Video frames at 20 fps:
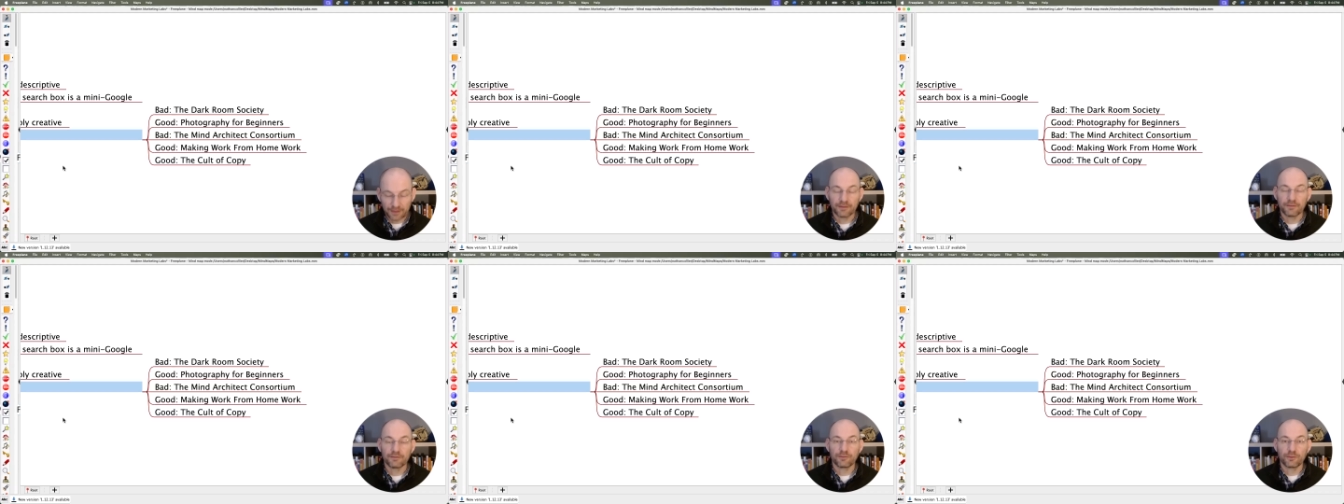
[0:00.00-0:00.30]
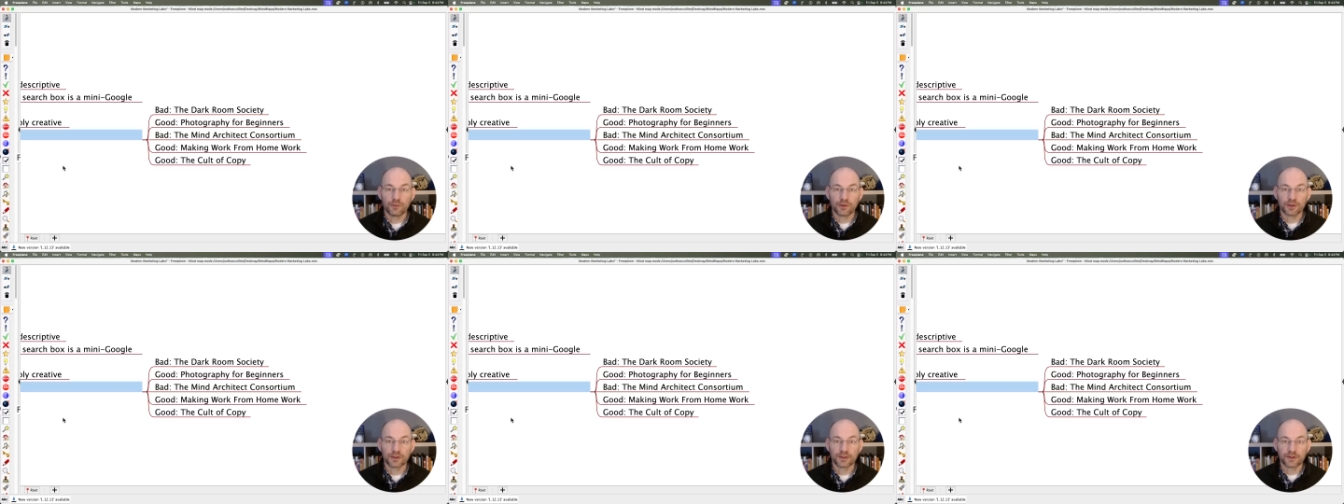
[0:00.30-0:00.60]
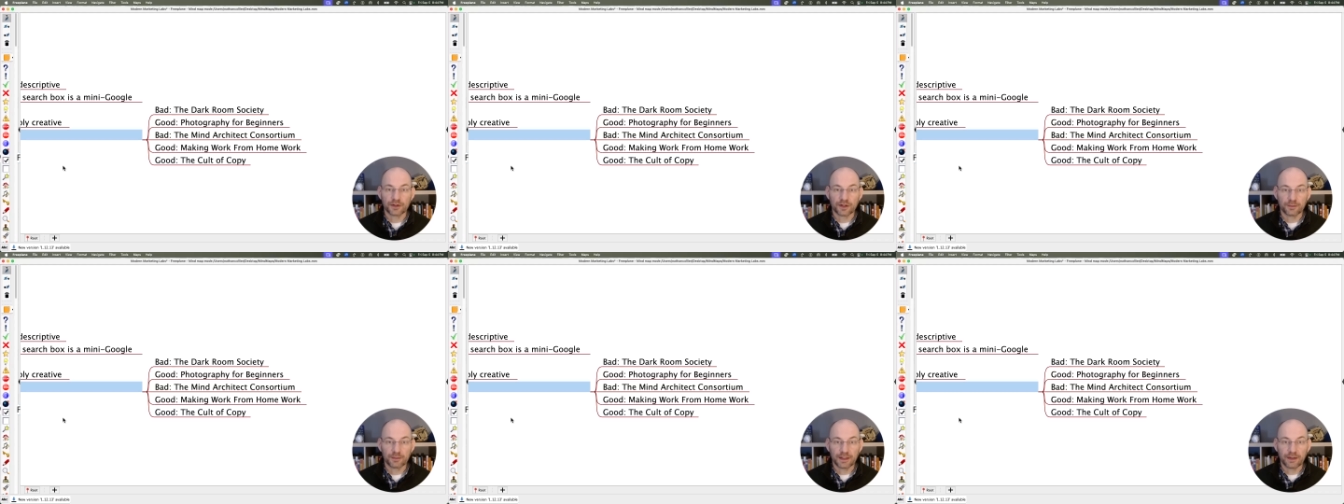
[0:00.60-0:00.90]
for
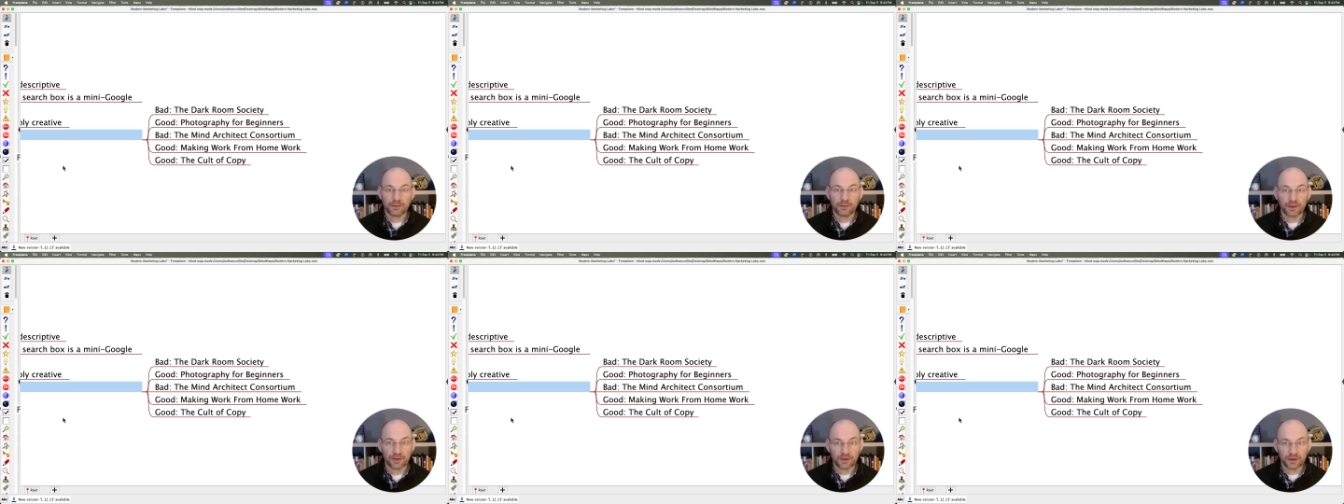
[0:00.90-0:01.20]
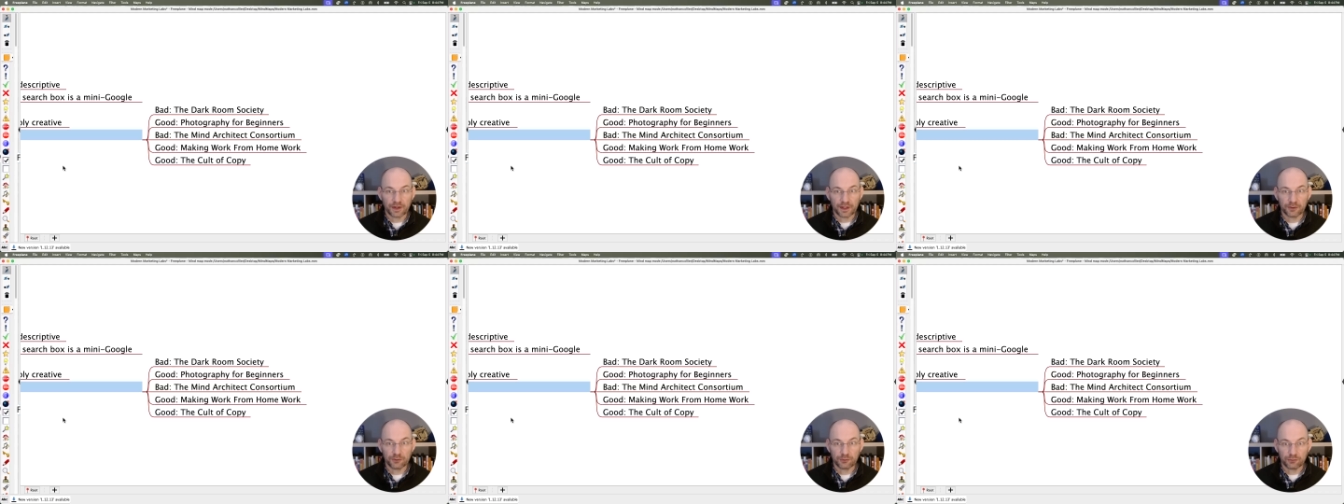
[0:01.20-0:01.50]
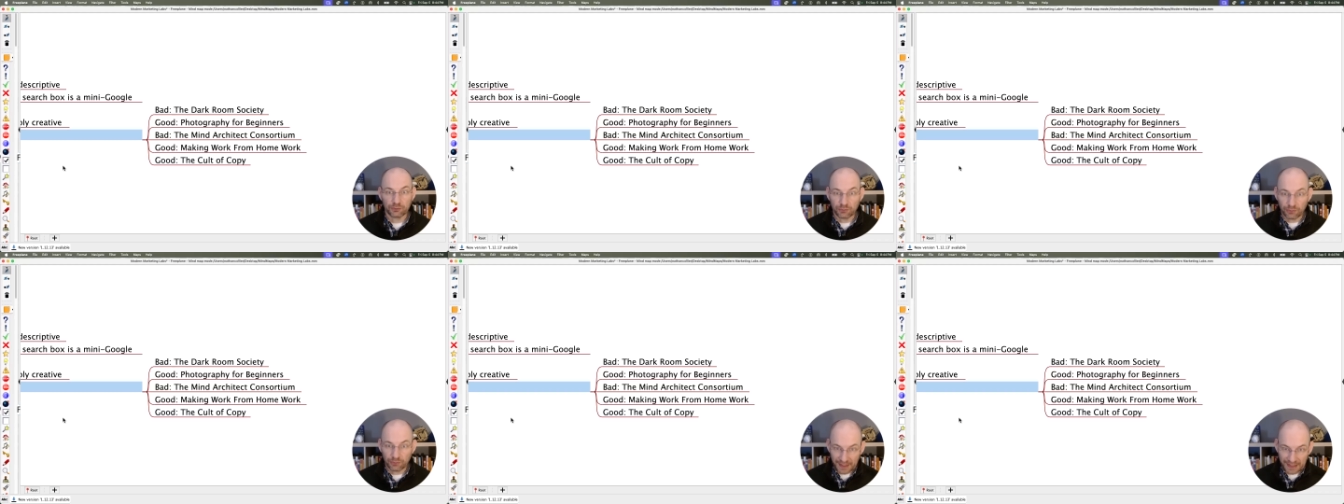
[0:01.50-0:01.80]
determining whether or not you
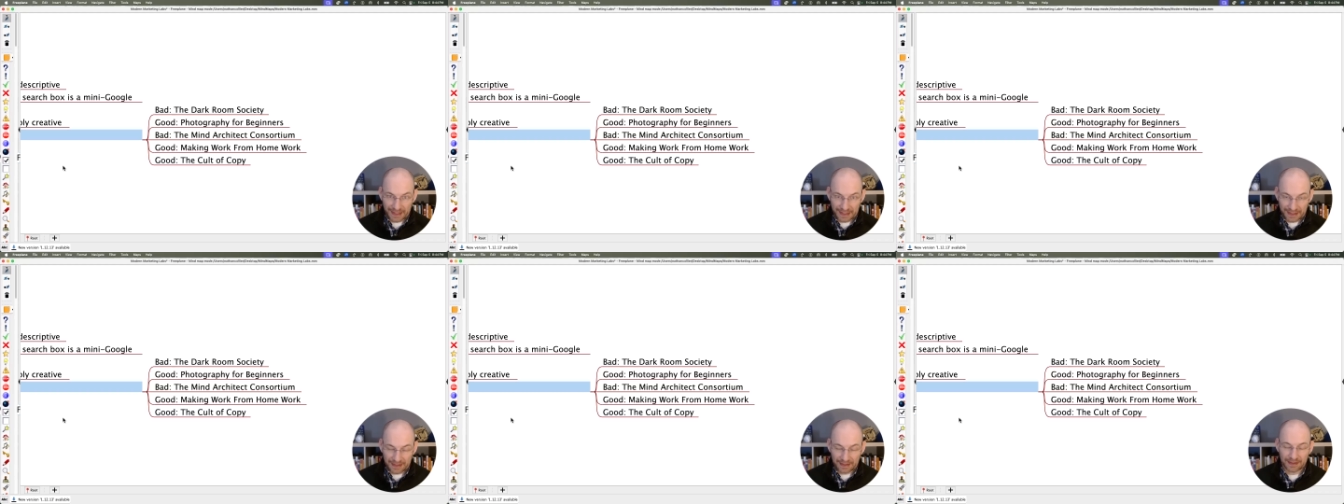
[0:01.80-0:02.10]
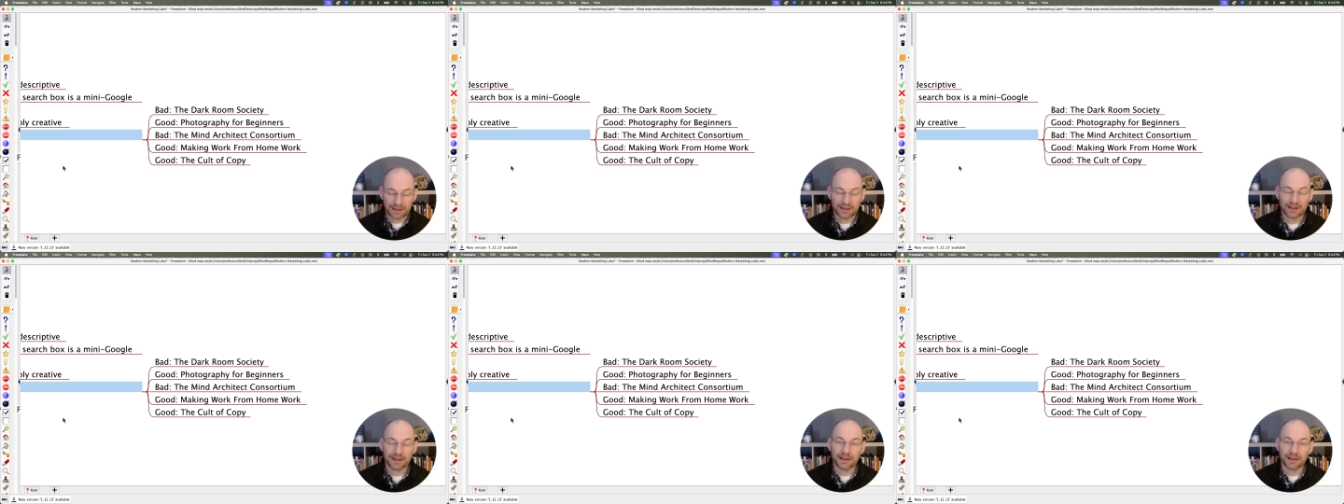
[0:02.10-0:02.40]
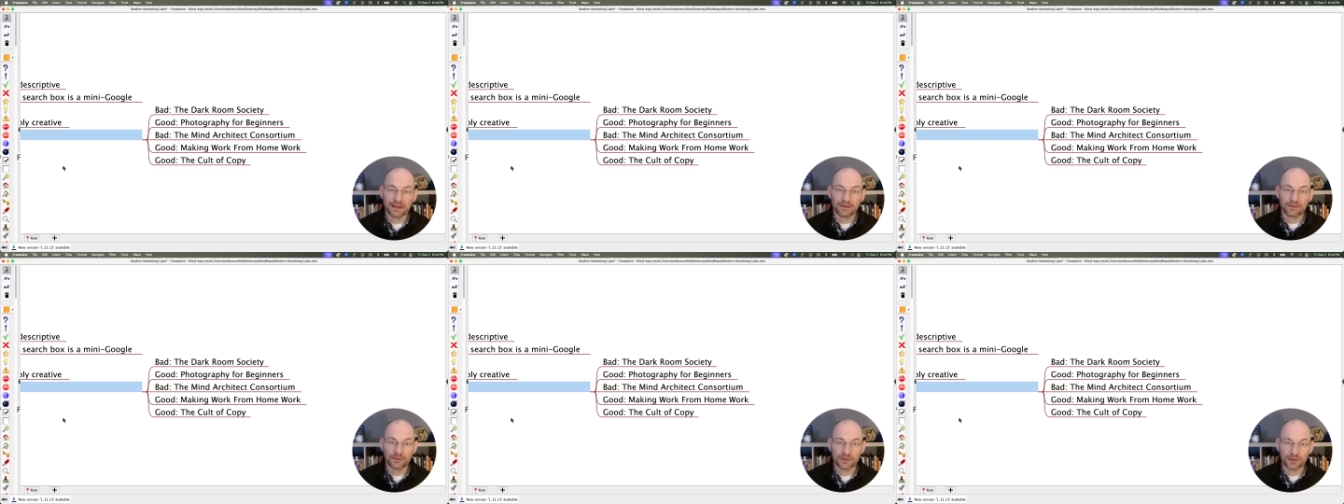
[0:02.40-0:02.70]
rank in
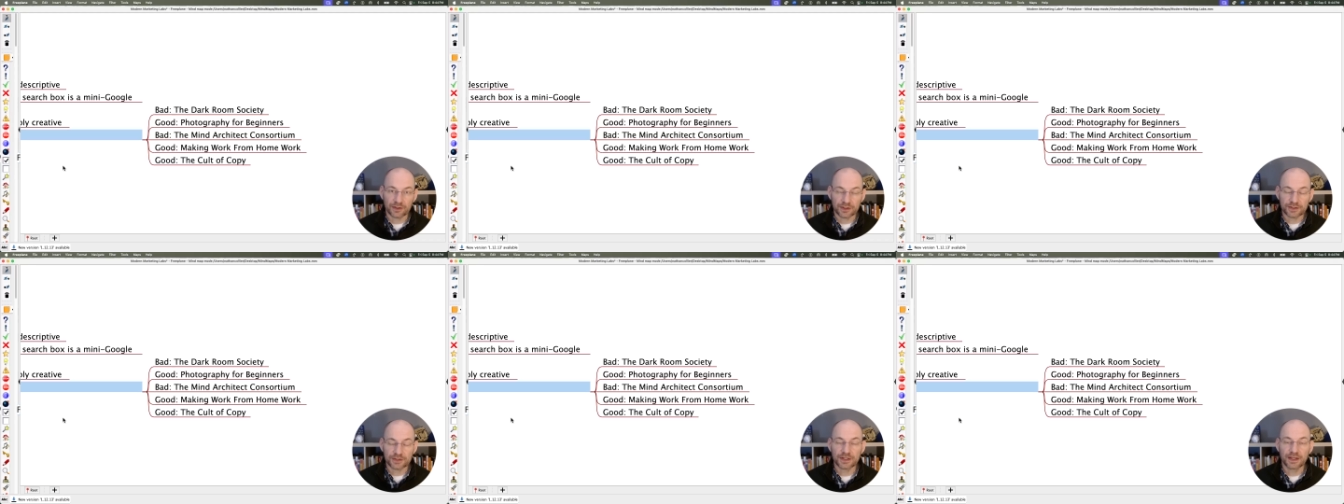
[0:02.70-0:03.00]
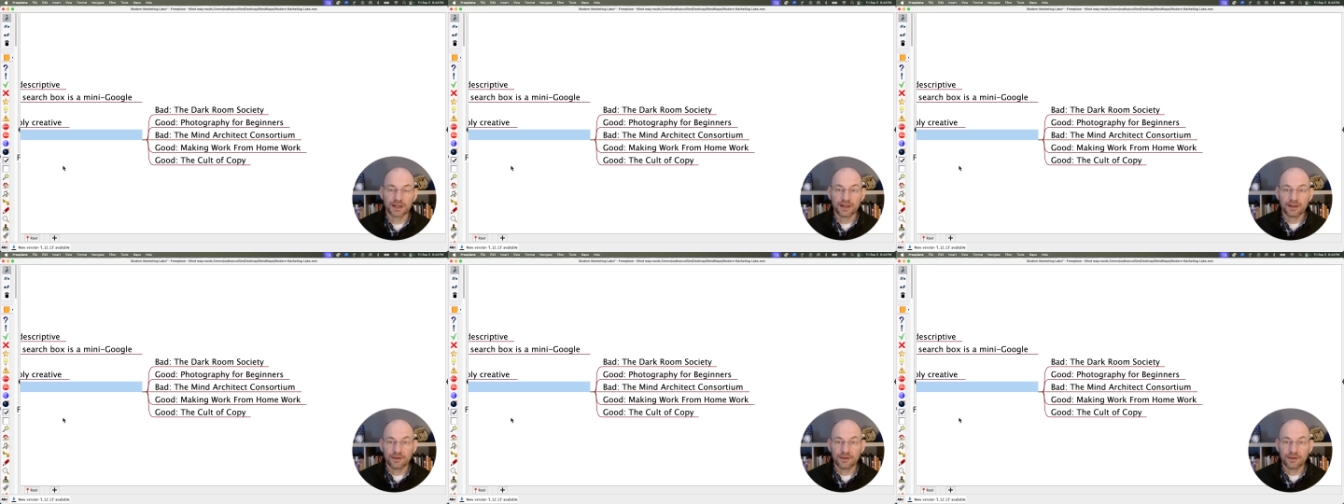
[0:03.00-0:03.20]
a search